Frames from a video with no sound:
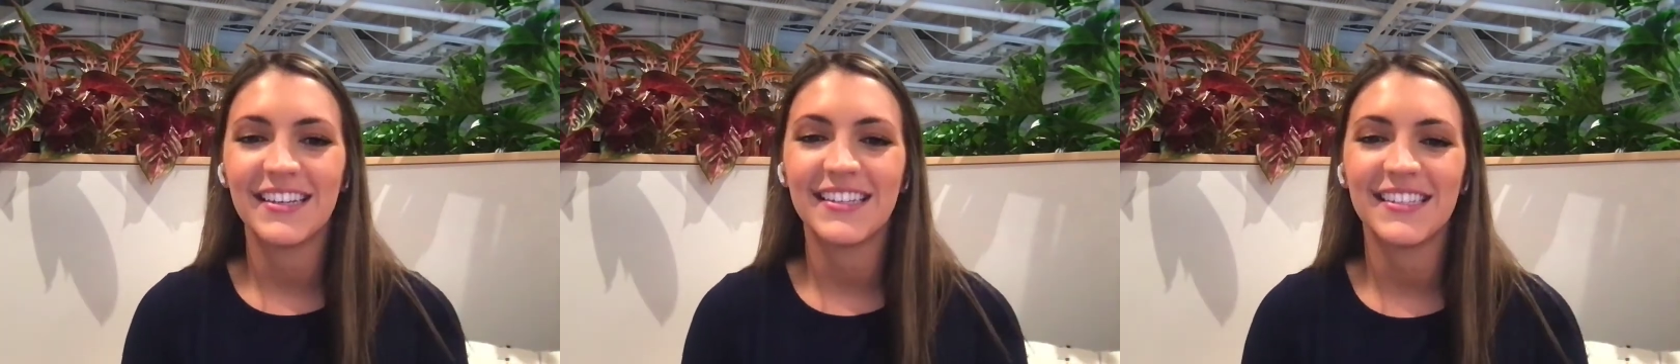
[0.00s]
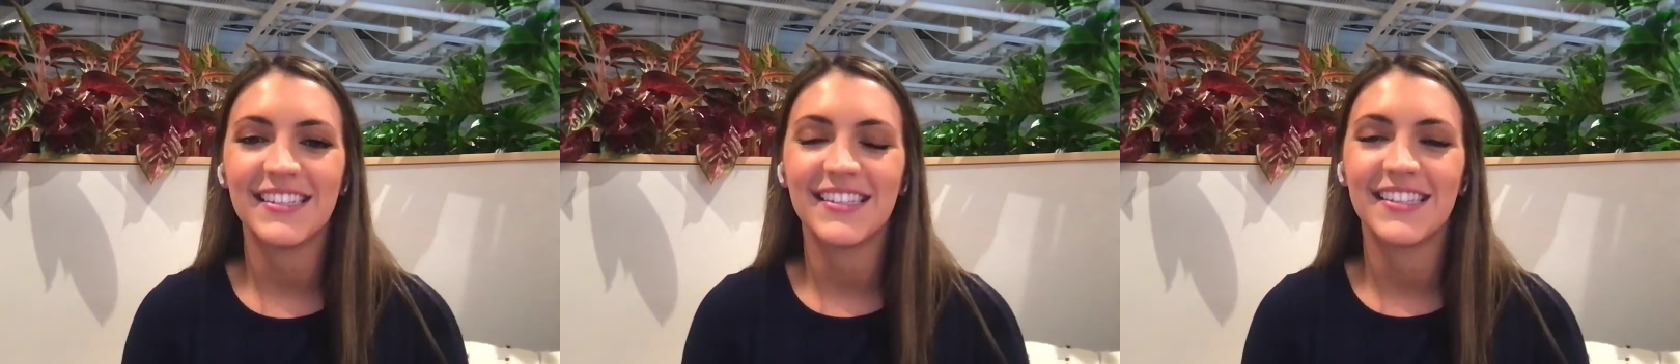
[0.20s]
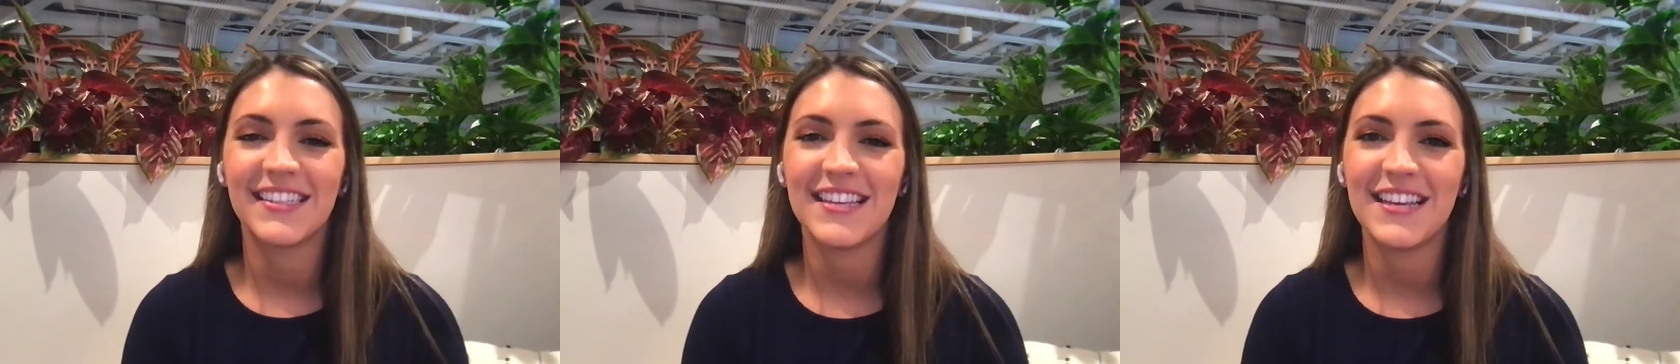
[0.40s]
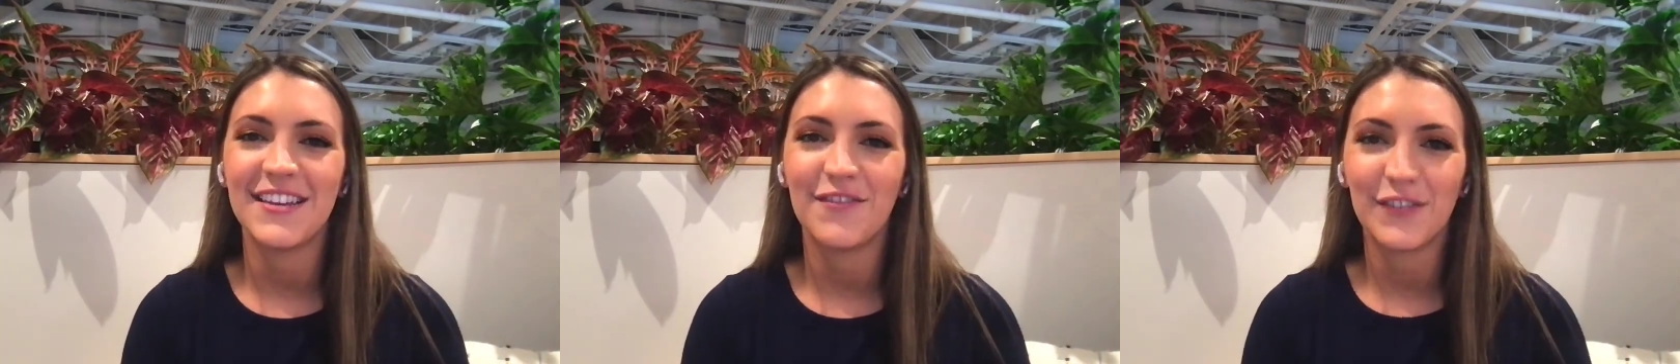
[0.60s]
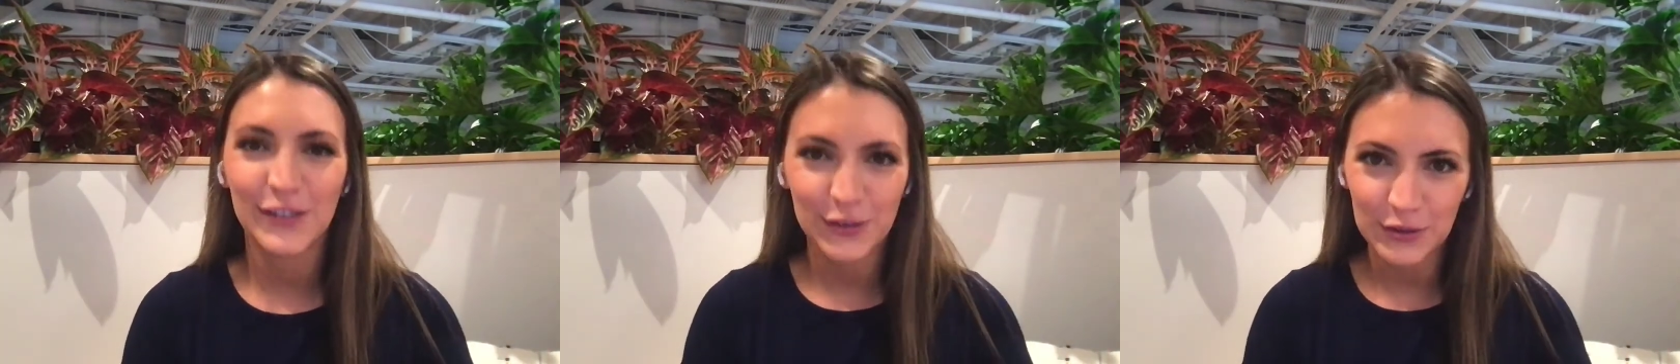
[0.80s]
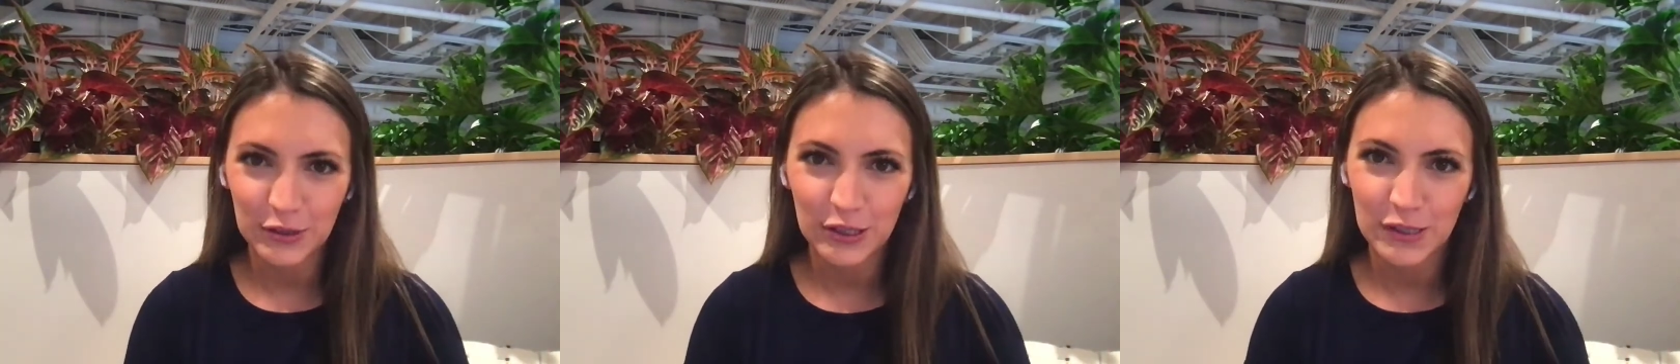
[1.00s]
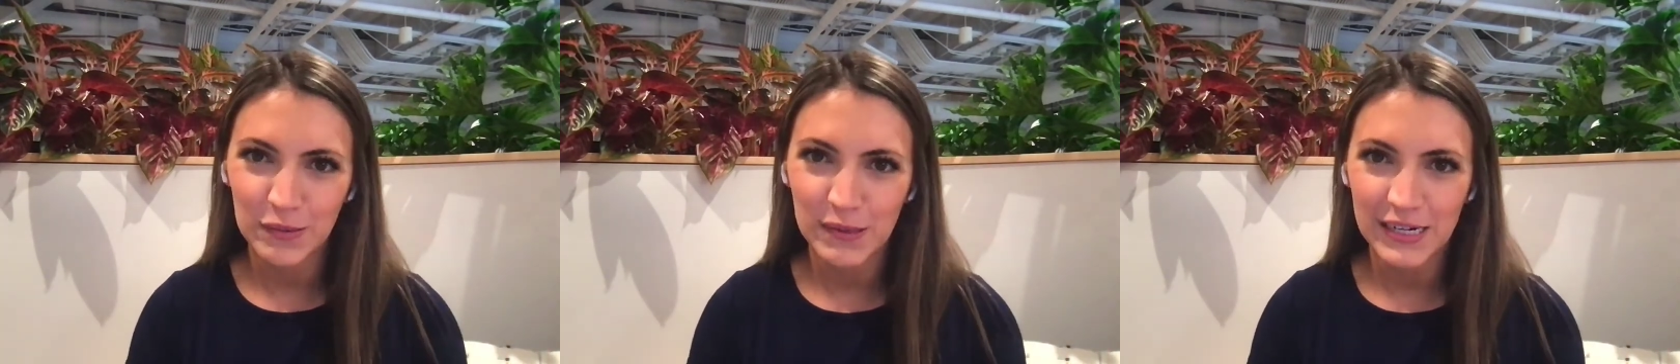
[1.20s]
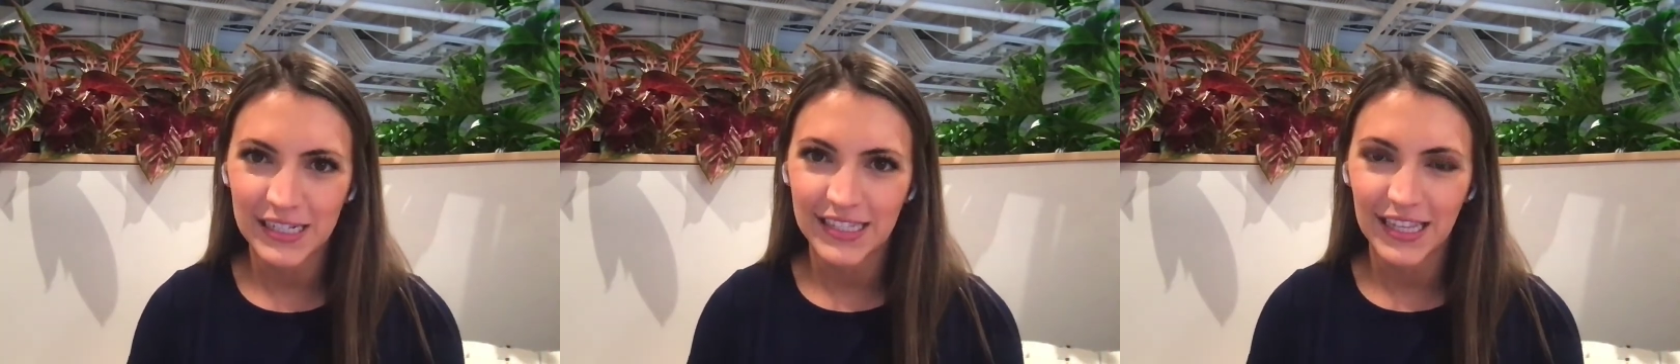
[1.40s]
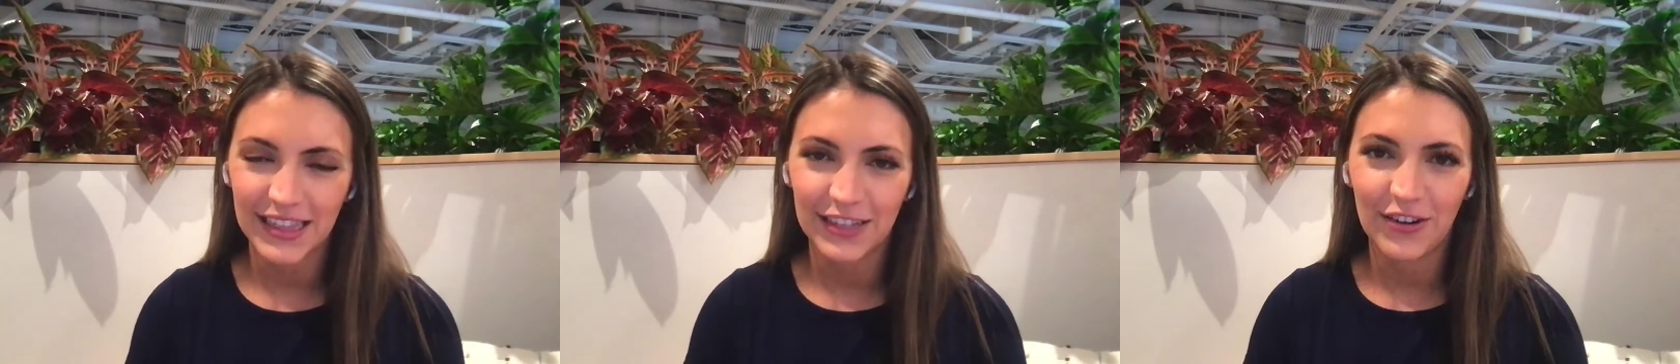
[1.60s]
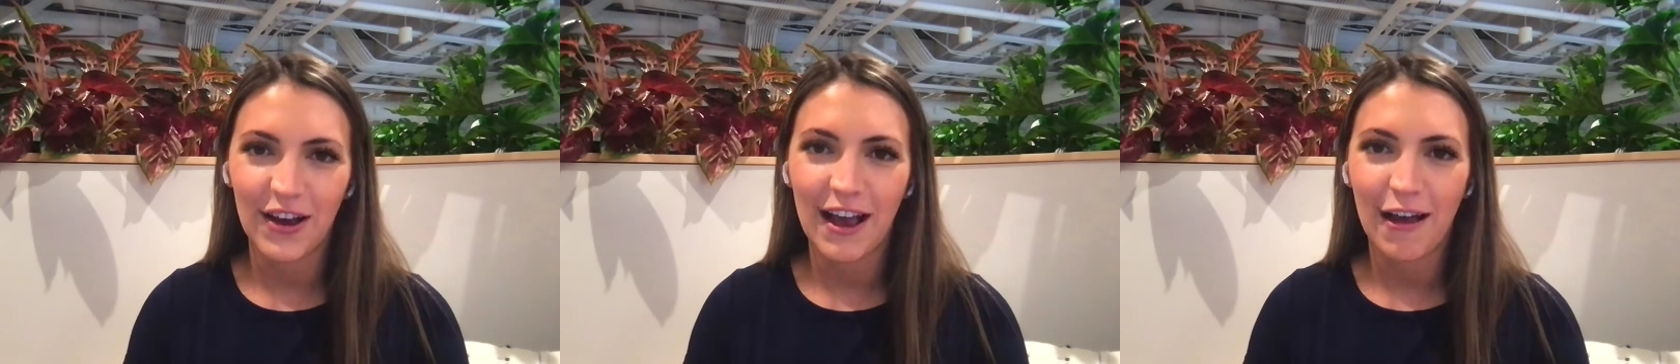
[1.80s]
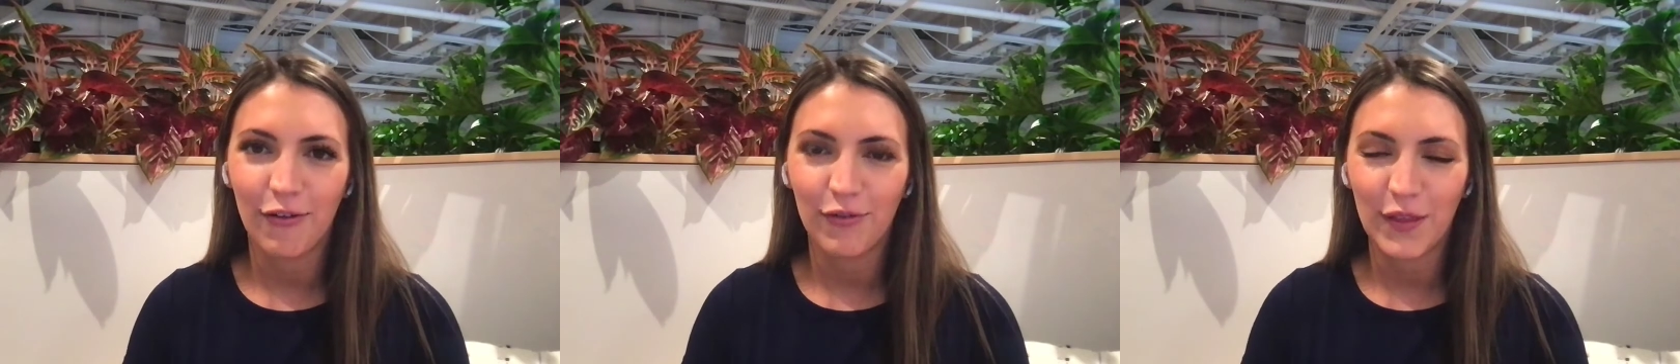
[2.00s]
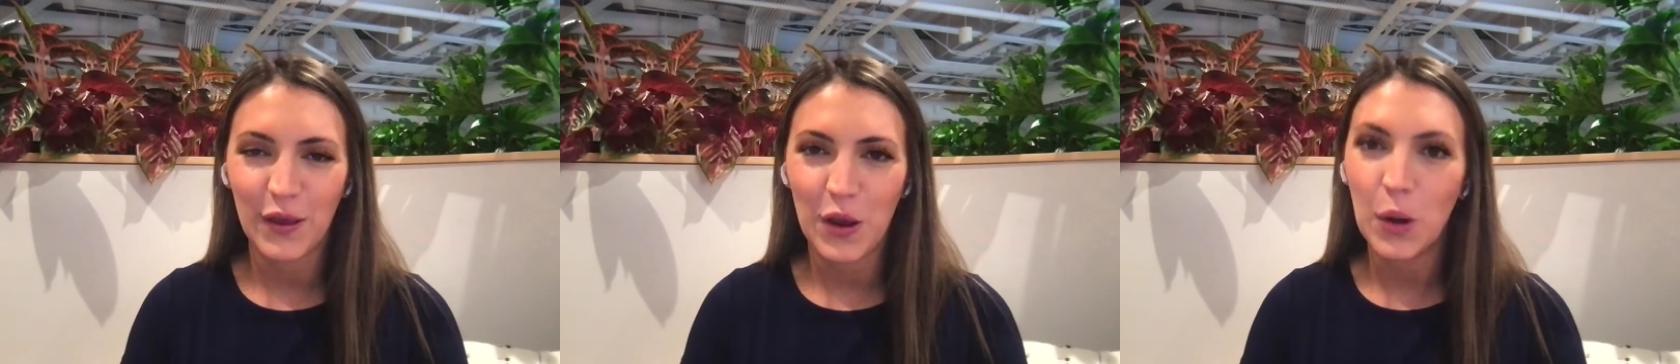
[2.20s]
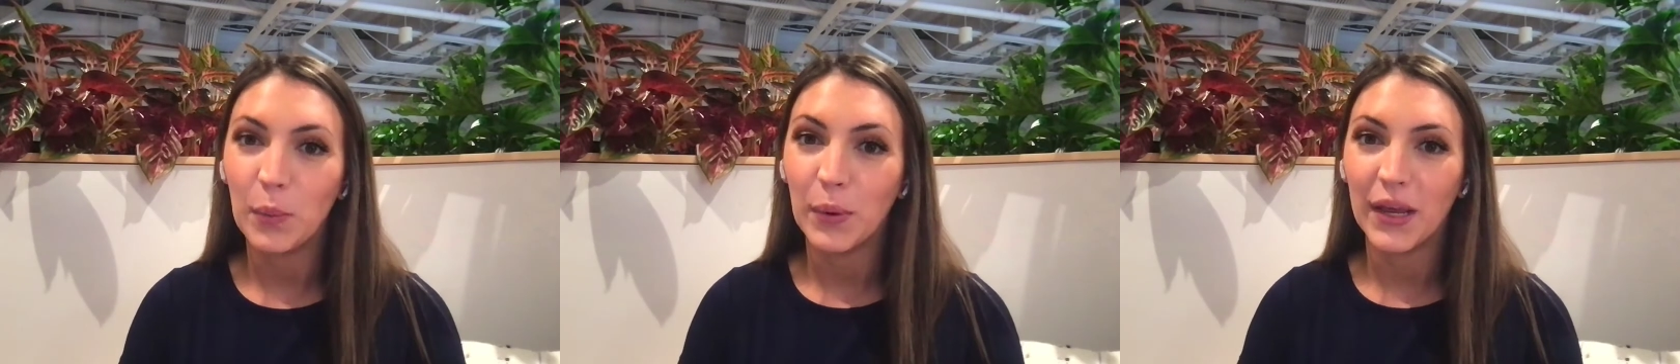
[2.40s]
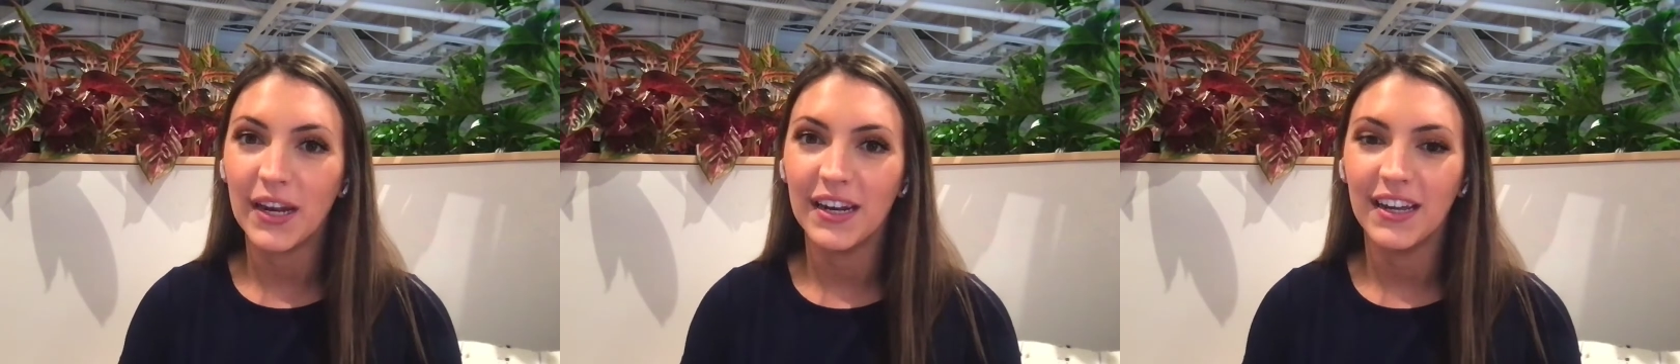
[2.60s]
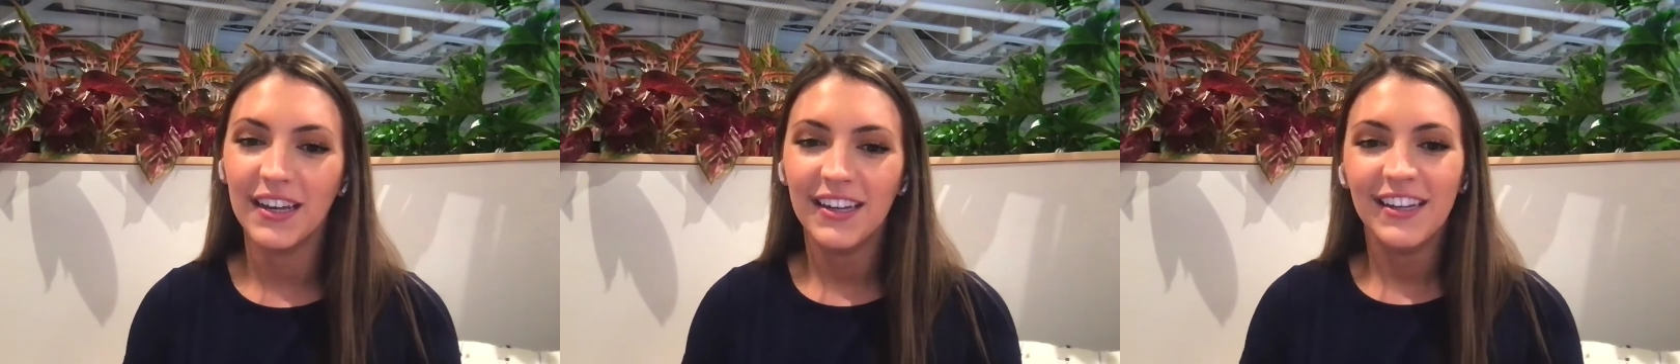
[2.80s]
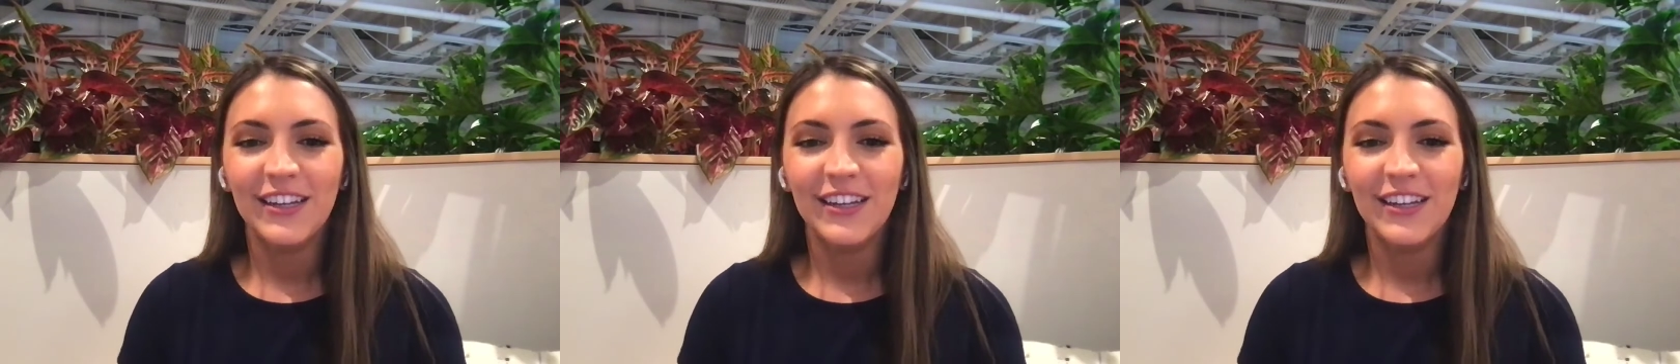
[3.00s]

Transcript: is the physical experience that they'll have when they open